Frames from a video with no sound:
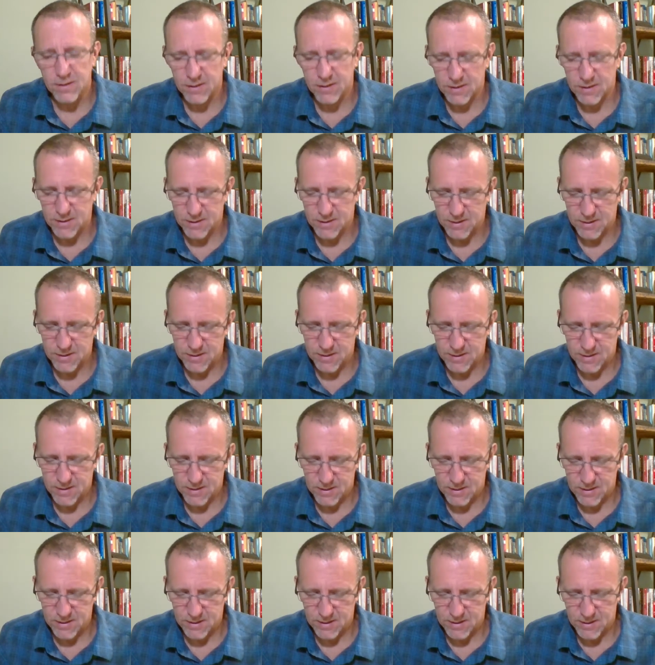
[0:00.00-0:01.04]

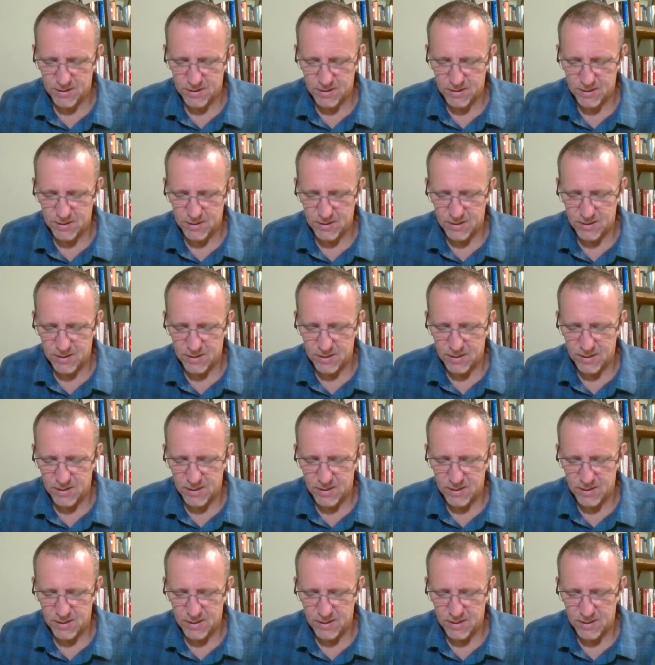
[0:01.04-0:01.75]
[no speech]